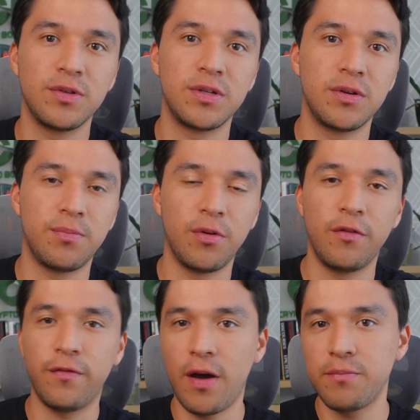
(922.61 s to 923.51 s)

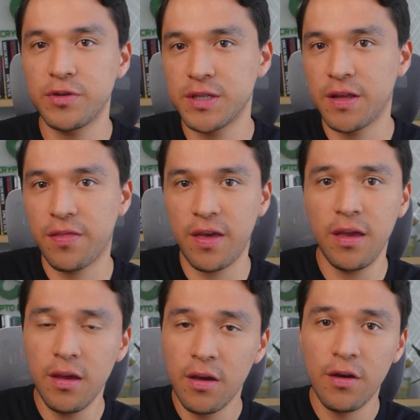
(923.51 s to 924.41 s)
0.5% a
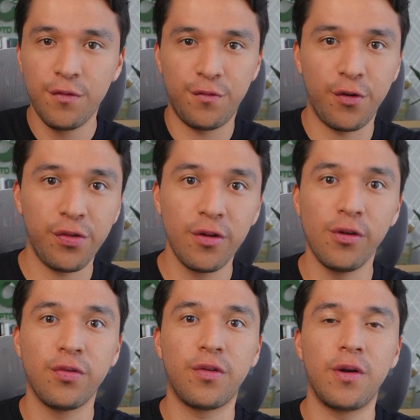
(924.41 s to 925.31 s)
day for the
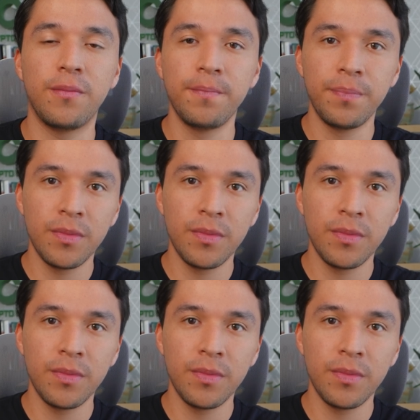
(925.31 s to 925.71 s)
long term,